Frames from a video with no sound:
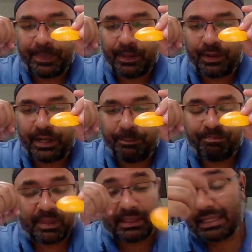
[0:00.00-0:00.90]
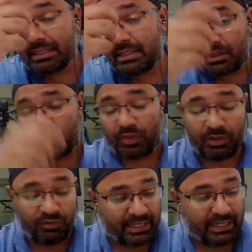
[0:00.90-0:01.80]
Okay, that is another one
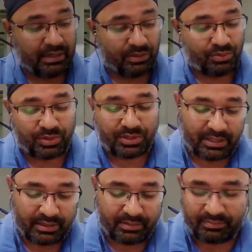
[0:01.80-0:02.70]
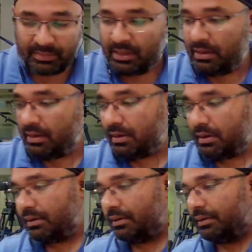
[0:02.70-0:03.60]
very interesting
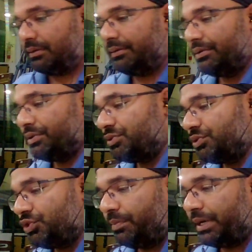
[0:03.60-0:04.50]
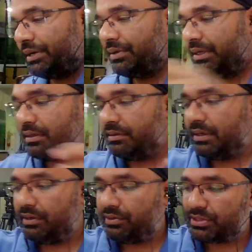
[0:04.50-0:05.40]
uh, geometry,
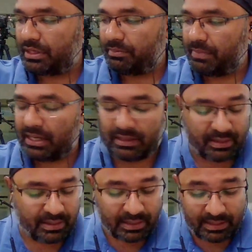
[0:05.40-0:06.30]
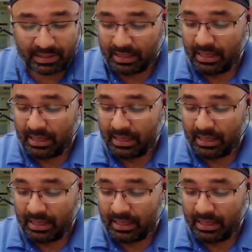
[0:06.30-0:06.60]
interesting math there.